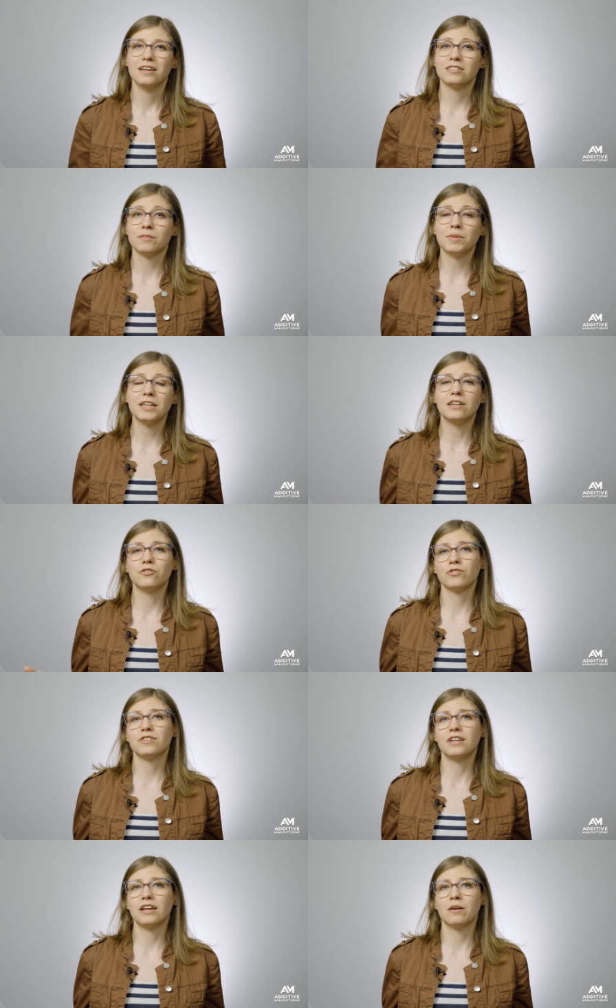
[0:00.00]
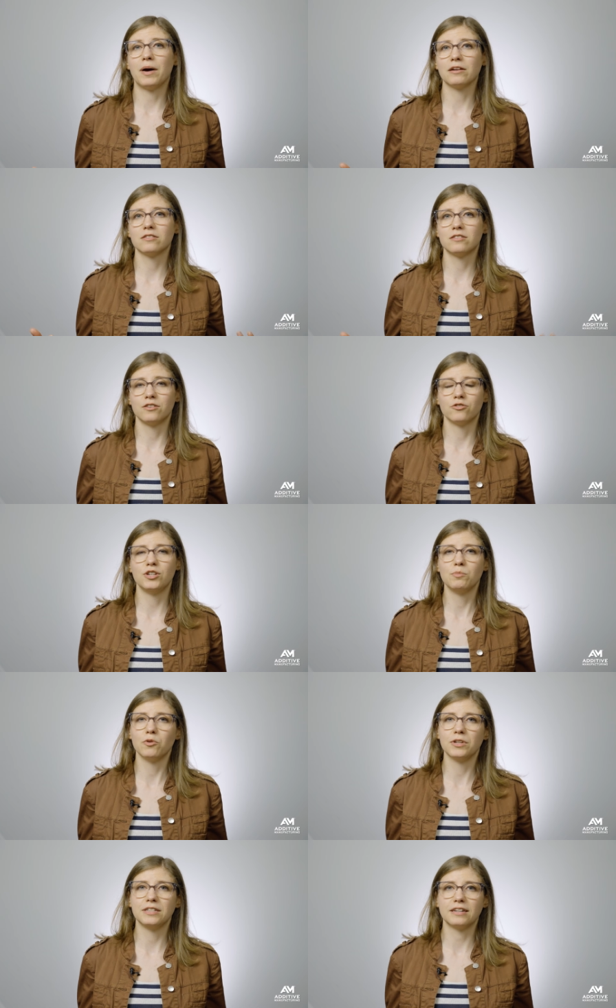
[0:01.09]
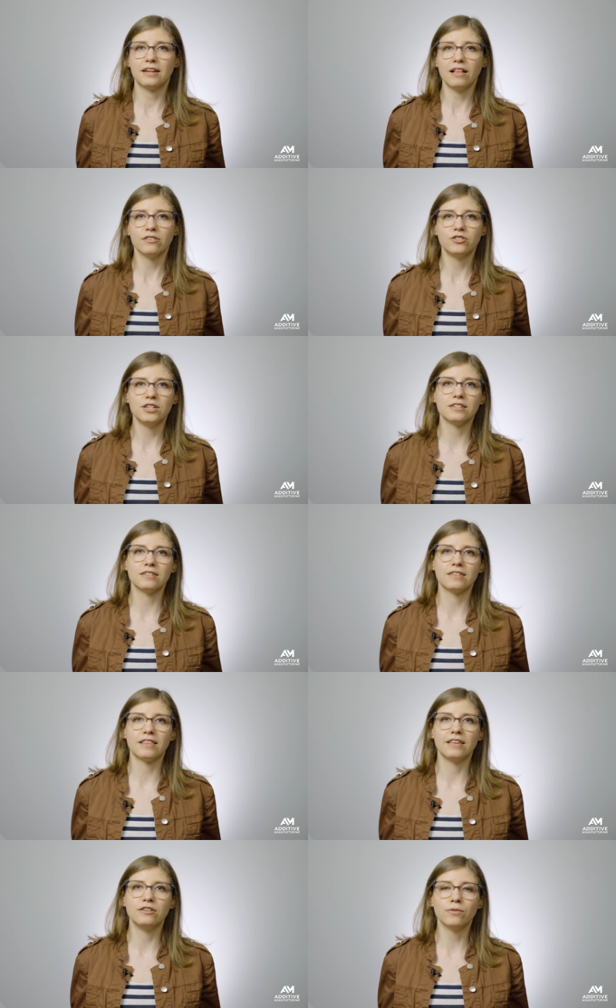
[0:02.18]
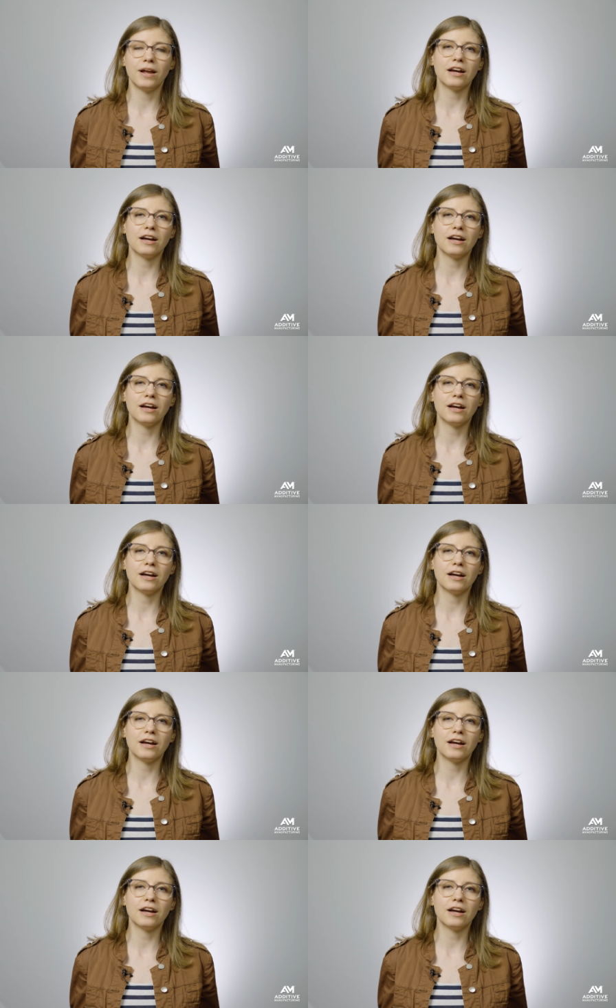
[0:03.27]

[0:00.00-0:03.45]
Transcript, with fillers: Something interesting about Synergy Molding Technologies is that they don't